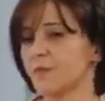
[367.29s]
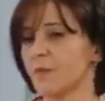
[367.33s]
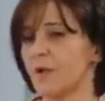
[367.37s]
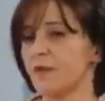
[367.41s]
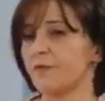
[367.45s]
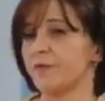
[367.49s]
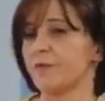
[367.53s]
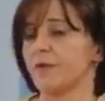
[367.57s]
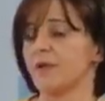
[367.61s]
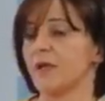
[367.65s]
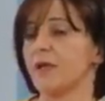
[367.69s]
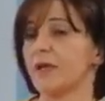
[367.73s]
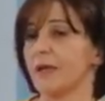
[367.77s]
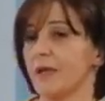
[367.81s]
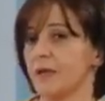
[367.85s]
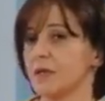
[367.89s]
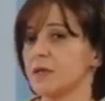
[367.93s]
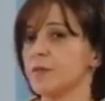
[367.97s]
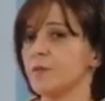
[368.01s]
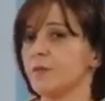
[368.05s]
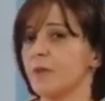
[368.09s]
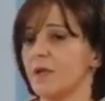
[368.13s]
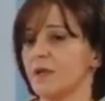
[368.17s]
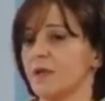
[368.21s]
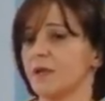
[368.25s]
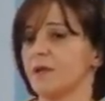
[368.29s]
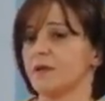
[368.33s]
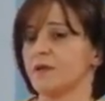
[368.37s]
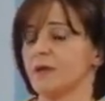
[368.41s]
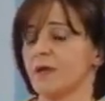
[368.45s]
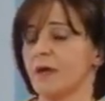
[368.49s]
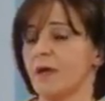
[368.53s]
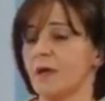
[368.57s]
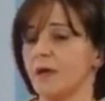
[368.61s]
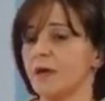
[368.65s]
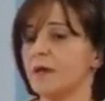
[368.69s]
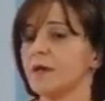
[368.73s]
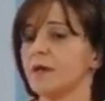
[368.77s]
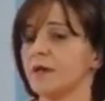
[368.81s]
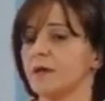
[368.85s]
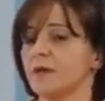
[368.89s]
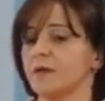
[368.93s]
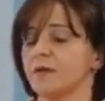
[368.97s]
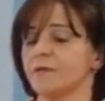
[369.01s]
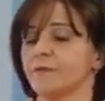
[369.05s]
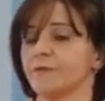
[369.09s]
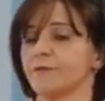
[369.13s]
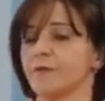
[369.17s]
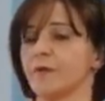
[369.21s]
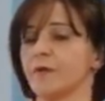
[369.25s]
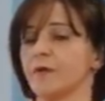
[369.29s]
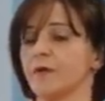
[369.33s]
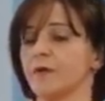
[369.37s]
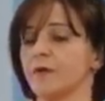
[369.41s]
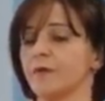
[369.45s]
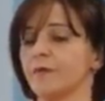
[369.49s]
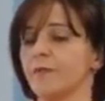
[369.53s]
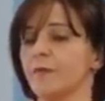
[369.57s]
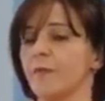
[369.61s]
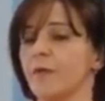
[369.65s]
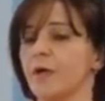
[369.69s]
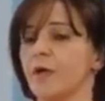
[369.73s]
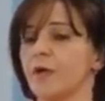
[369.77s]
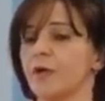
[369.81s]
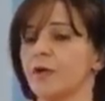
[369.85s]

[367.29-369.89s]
my feeling as well, that I kind of um,